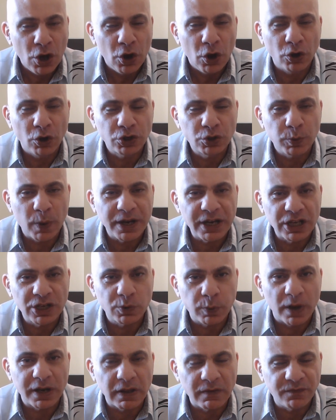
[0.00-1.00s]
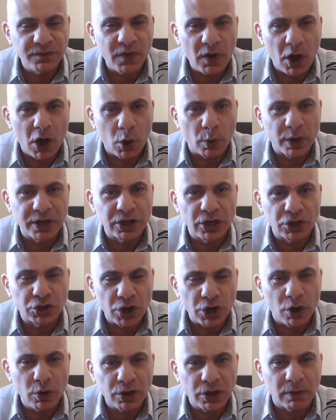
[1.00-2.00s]
or 2024 when the
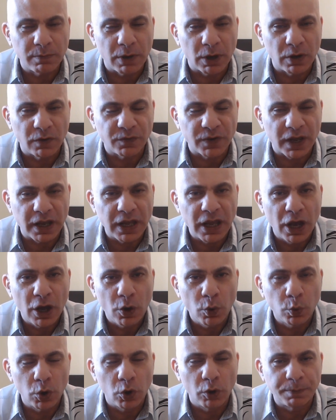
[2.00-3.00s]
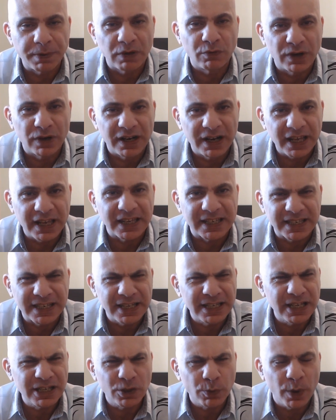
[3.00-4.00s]
Joker movie will be released?
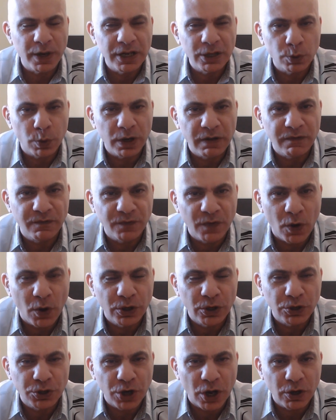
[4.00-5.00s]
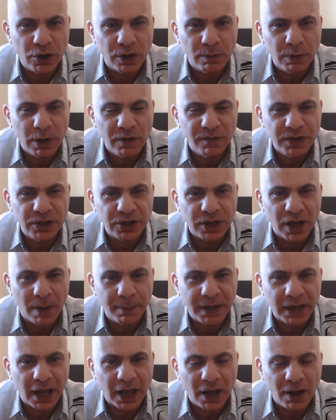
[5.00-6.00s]
Is it 2024 the Joker movie's
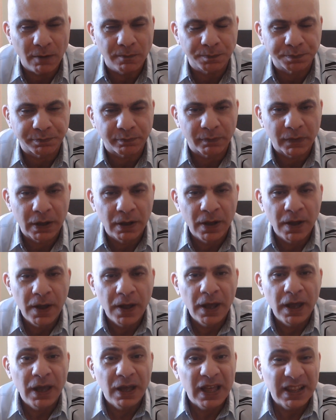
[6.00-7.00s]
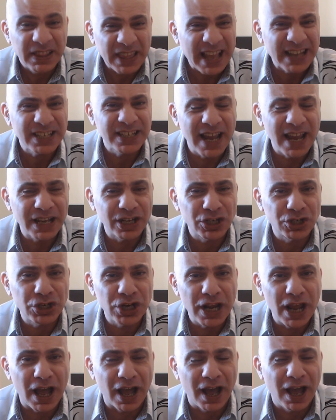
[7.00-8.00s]
coming out? That's next
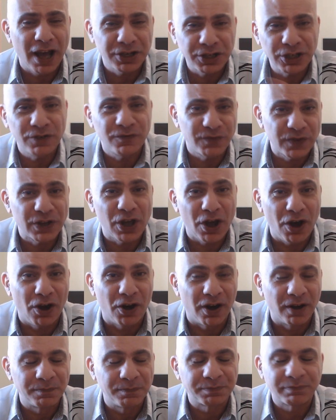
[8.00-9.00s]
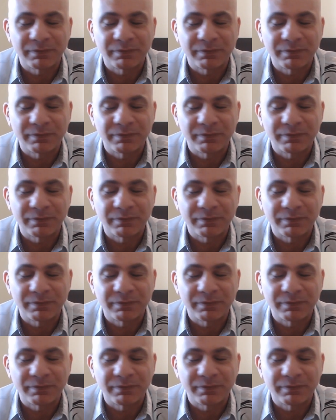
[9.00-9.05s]
year. I just forgot.